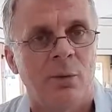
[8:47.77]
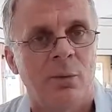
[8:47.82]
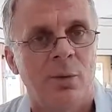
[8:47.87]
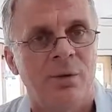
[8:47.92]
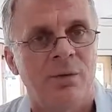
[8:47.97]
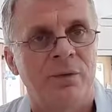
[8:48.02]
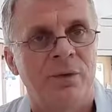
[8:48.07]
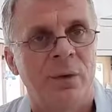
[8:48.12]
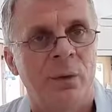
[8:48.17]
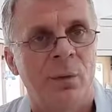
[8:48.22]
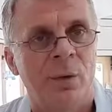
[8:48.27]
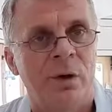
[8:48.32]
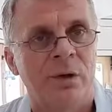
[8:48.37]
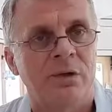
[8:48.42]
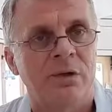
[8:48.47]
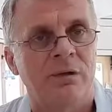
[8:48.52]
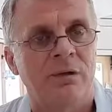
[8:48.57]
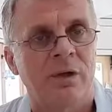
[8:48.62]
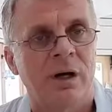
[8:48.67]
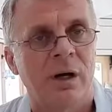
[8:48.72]
with the
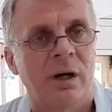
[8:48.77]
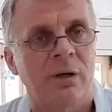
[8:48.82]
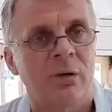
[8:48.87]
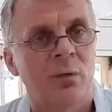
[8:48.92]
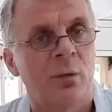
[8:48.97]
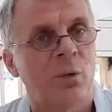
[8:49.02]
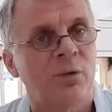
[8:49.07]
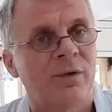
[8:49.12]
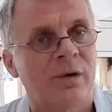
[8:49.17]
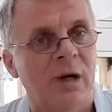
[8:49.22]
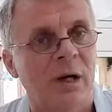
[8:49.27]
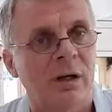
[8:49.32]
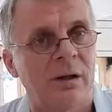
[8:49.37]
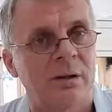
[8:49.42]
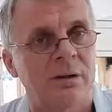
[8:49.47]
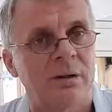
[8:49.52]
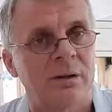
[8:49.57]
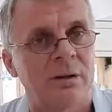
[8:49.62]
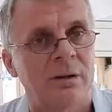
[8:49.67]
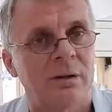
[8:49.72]
Word of God, with
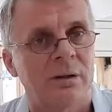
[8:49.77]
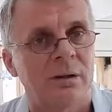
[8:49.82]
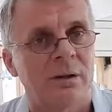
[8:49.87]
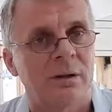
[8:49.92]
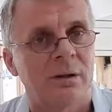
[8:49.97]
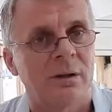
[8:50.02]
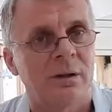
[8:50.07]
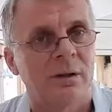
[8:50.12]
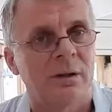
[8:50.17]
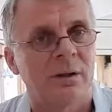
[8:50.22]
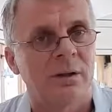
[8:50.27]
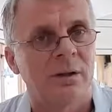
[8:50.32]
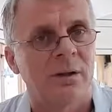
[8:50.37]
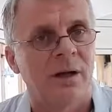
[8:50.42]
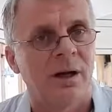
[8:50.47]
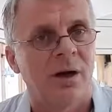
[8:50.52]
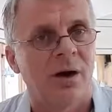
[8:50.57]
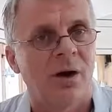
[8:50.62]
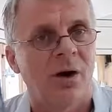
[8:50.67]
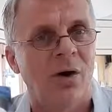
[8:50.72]
God.
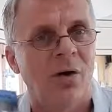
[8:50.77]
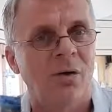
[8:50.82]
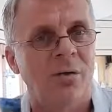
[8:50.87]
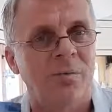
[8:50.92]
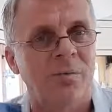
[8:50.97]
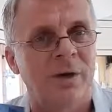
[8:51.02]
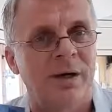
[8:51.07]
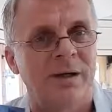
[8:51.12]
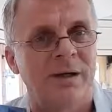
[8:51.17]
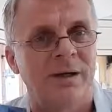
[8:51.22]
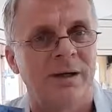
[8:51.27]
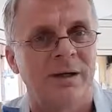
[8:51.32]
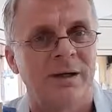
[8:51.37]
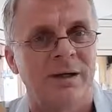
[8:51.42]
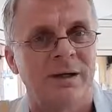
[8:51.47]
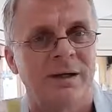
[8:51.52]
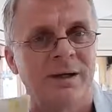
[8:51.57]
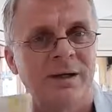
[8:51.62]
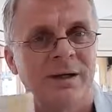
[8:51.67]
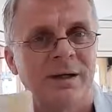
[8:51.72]
Opening,
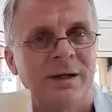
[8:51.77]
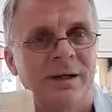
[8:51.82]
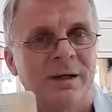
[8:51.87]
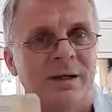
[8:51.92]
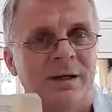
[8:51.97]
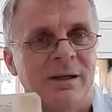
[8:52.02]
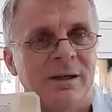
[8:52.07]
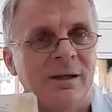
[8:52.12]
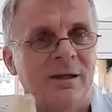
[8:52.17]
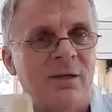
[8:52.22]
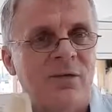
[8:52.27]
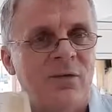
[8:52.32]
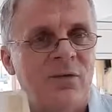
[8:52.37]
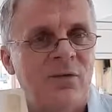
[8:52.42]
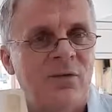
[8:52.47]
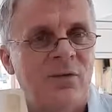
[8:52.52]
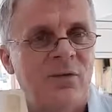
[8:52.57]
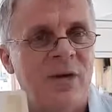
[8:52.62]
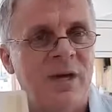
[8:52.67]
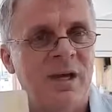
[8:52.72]

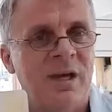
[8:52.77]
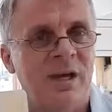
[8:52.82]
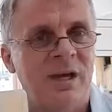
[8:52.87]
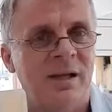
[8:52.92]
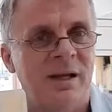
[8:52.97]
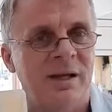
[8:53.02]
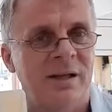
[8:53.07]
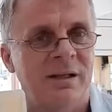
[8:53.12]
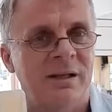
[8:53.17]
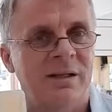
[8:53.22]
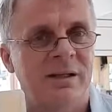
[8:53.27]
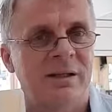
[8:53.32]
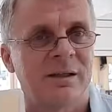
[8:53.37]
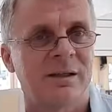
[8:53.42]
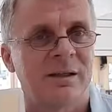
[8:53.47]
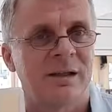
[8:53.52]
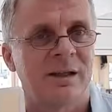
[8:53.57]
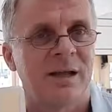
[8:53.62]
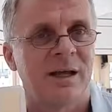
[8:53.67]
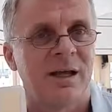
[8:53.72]
feeling,
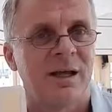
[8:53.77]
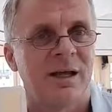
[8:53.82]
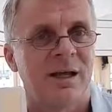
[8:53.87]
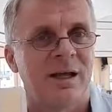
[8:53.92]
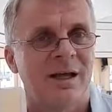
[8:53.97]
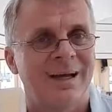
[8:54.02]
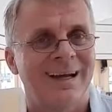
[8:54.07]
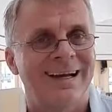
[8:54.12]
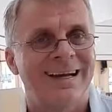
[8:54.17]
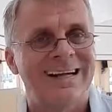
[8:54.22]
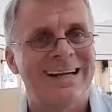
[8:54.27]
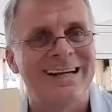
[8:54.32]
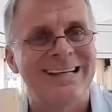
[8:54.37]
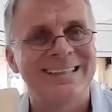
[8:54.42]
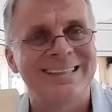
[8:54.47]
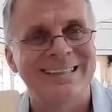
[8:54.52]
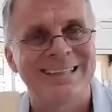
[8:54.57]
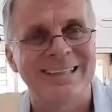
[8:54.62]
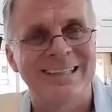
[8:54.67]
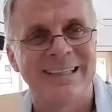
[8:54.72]

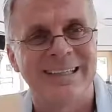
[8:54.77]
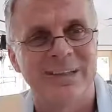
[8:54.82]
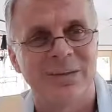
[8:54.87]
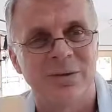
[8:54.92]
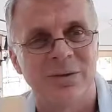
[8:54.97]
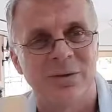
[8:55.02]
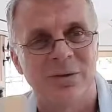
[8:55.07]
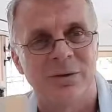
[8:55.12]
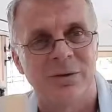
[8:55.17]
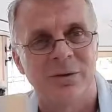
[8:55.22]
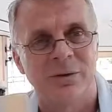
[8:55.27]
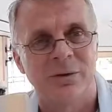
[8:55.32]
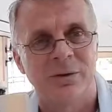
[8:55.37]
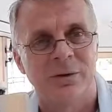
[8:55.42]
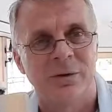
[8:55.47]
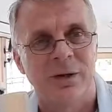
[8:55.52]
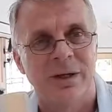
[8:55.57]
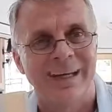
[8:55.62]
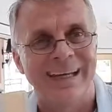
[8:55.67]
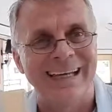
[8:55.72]
listening to,
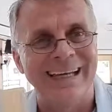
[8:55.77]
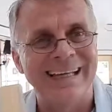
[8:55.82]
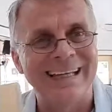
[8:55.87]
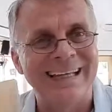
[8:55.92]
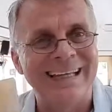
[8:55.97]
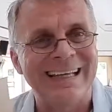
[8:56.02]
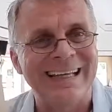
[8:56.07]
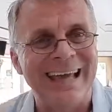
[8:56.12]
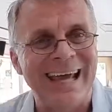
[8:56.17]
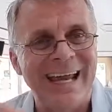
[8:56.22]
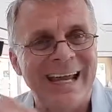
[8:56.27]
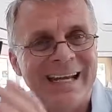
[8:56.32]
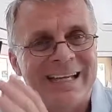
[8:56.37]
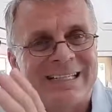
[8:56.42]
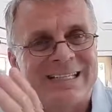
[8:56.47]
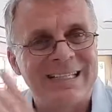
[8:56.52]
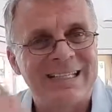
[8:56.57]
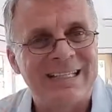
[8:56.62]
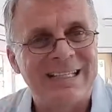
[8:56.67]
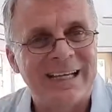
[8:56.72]

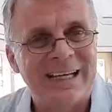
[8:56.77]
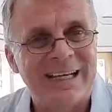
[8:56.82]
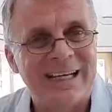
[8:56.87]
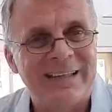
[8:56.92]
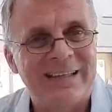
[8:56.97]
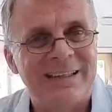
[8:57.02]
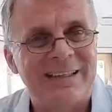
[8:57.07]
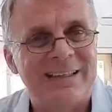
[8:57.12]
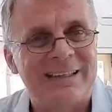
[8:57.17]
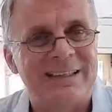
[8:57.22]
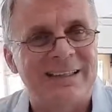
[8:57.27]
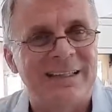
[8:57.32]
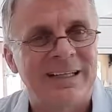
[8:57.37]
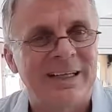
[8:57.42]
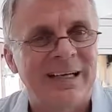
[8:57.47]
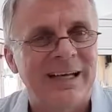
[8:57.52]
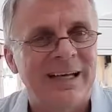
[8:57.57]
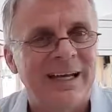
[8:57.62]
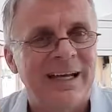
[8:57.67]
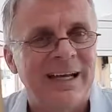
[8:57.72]
engaging in this
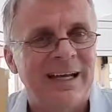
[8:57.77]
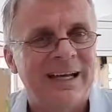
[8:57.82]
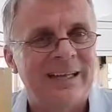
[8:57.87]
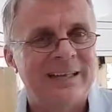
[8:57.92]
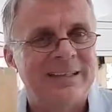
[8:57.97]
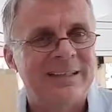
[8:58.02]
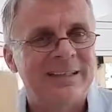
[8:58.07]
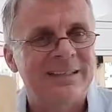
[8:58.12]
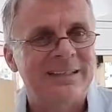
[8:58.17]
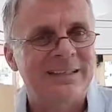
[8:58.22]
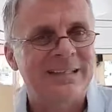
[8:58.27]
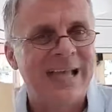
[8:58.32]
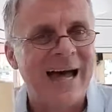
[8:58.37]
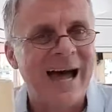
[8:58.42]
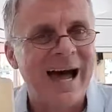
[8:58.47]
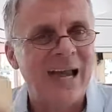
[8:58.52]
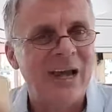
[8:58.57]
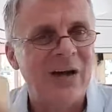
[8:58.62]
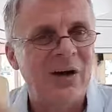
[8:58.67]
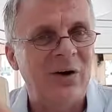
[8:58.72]

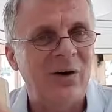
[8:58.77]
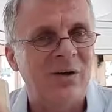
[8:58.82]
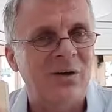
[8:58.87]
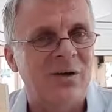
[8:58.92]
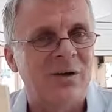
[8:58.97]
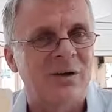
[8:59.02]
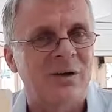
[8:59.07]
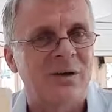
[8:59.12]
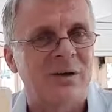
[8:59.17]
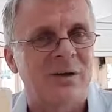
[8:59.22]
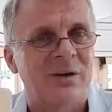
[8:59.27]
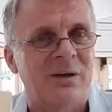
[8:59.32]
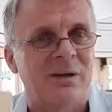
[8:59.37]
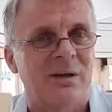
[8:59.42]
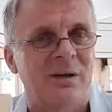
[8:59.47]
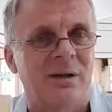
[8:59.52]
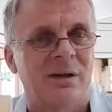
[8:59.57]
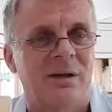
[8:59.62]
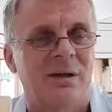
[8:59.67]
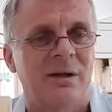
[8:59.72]
dialogue,
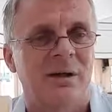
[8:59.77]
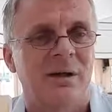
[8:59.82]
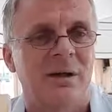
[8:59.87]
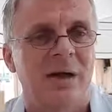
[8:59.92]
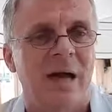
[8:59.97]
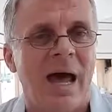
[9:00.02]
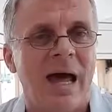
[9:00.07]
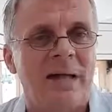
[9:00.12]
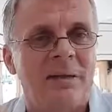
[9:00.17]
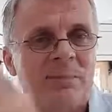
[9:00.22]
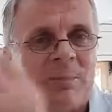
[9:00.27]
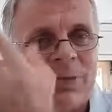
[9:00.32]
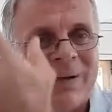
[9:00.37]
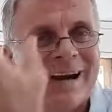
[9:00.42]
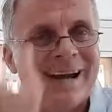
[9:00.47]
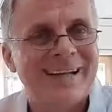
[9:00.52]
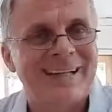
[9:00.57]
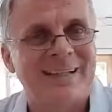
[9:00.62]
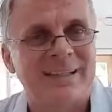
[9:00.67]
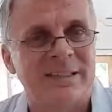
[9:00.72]
and
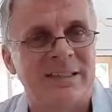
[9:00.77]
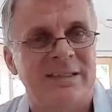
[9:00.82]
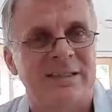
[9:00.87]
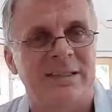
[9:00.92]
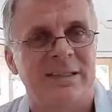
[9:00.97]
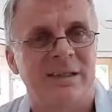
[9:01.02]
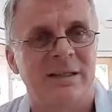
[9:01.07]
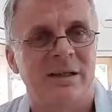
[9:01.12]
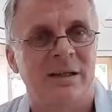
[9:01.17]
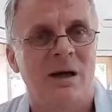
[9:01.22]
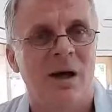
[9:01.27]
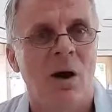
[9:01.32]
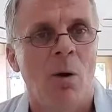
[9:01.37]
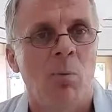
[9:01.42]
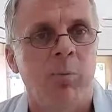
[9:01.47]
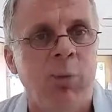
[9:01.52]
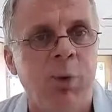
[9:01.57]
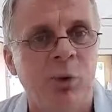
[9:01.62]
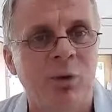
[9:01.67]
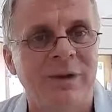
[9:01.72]

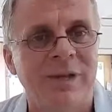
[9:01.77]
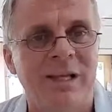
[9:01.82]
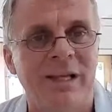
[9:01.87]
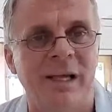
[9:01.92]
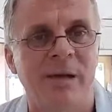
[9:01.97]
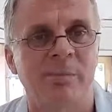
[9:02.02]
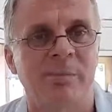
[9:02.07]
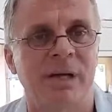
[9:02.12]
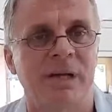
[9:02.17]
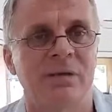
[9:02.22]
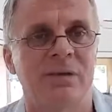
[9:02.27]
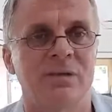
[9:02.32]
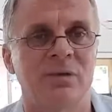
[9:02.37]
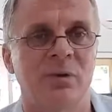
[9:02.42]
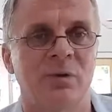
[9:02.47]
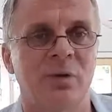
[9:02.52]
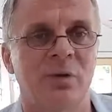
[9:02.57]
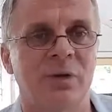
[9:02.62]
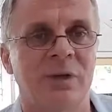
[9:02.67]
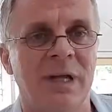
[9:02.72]
practicing, putting in
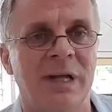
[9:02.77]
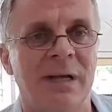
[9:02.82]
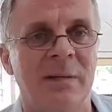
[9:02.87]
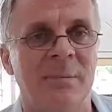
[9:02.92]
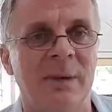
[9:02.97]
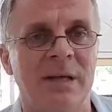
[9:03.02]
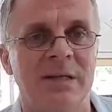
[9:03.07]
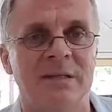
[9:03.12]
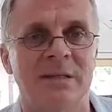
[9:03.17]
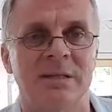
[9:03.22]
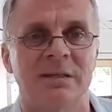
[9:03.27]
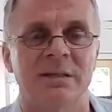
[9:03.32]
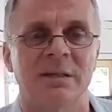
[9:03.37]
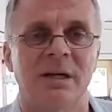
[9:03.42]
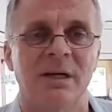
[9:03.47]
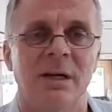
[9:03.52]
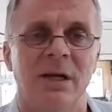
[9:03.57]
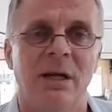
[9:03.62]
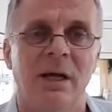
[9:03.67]
practice on a daily basis.